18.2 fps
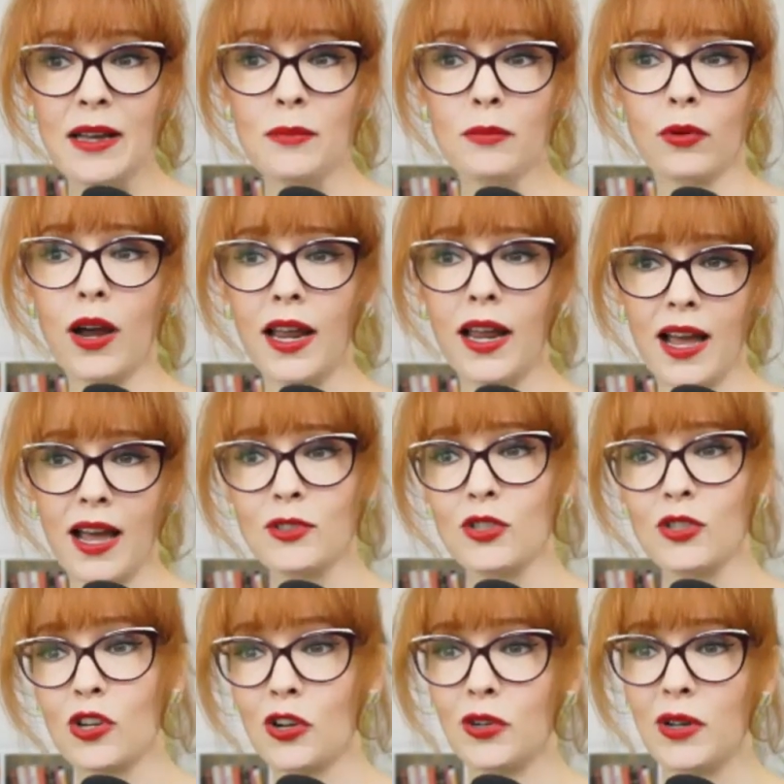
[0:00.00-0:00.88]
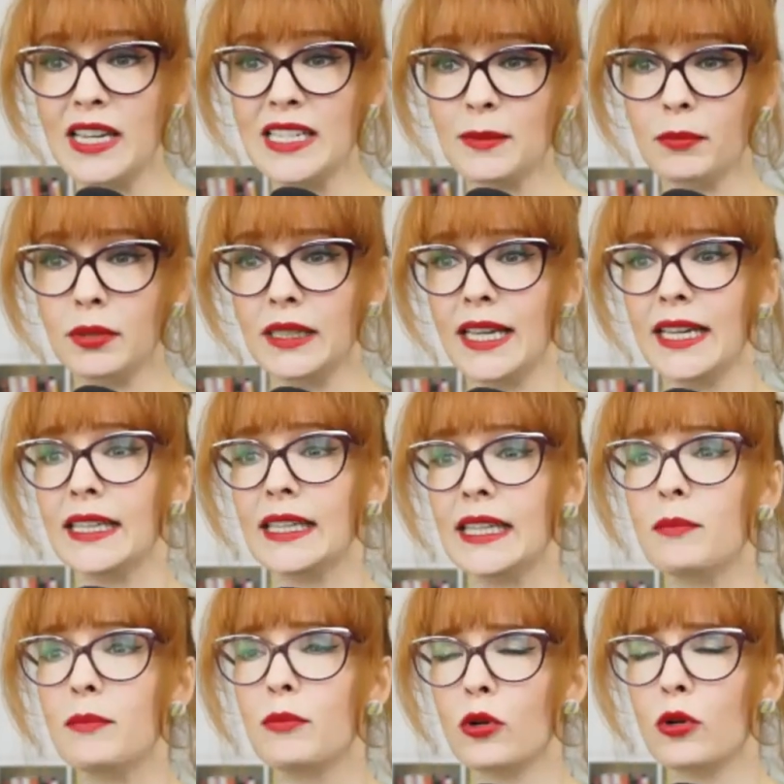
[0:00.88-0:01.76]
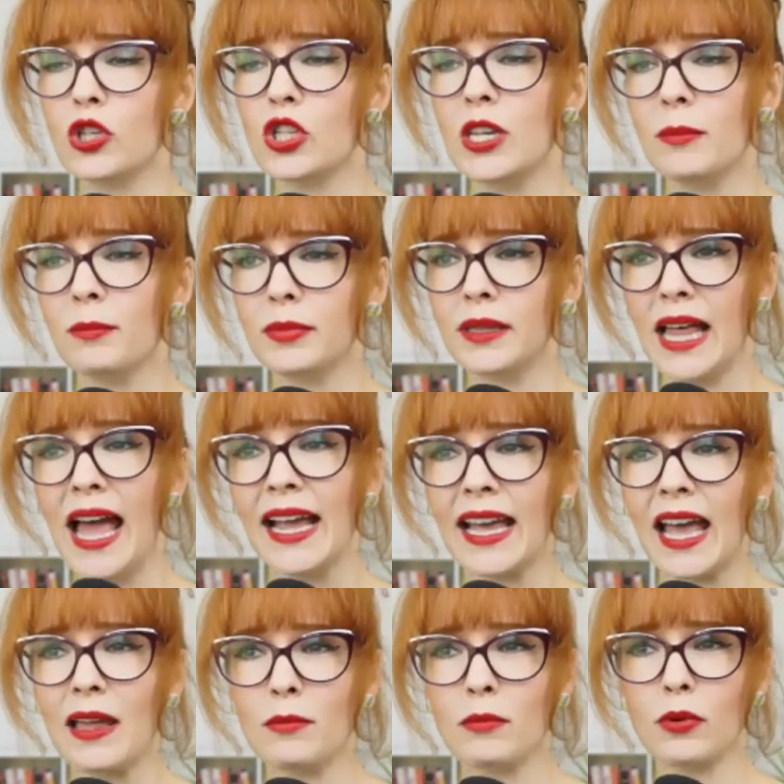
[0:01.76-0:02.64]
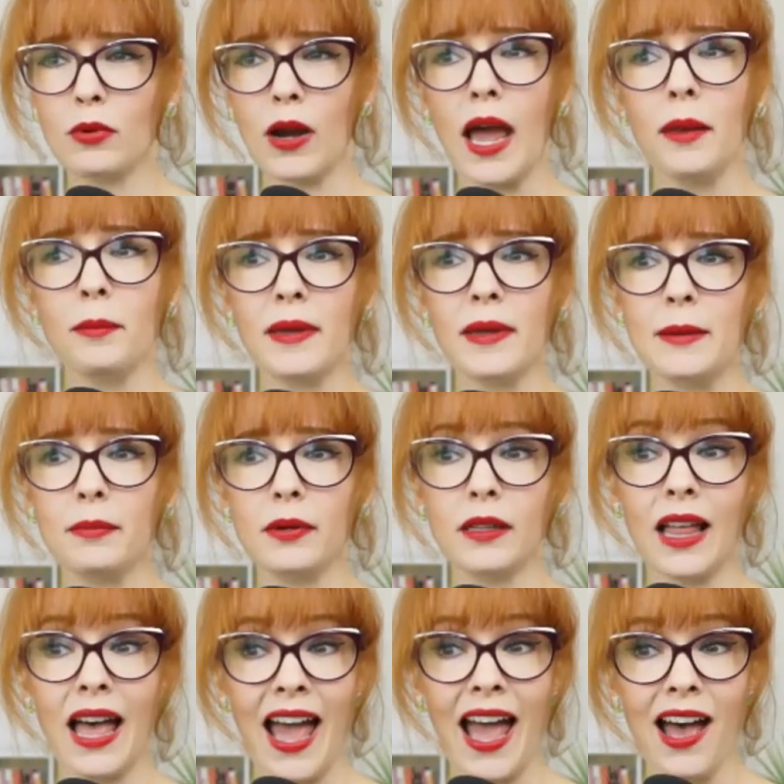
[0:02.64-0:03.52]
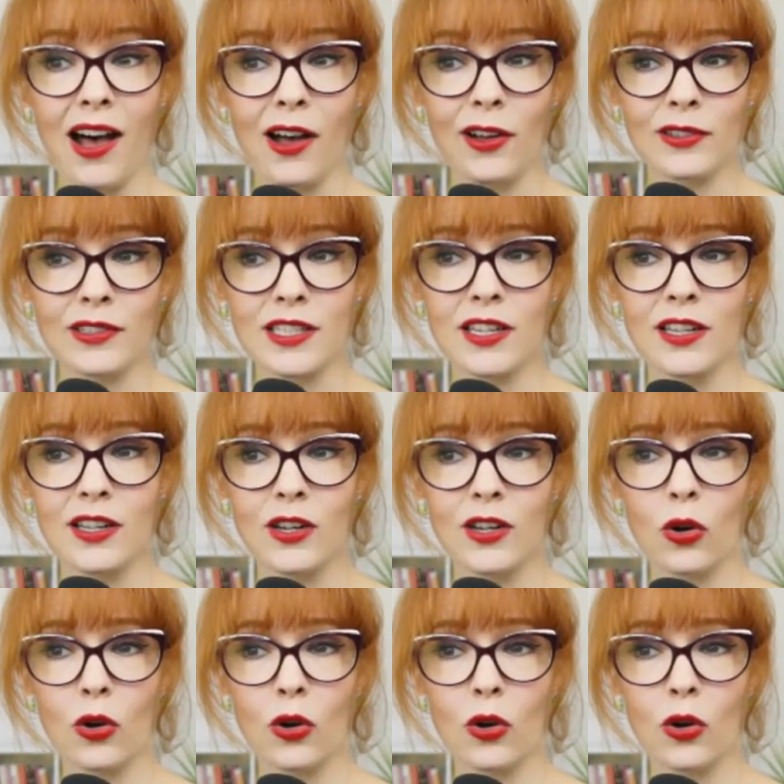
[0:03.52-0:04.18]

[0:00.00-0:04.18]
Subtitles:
Brian Armstrong is blatantly pushing Black and brown people out.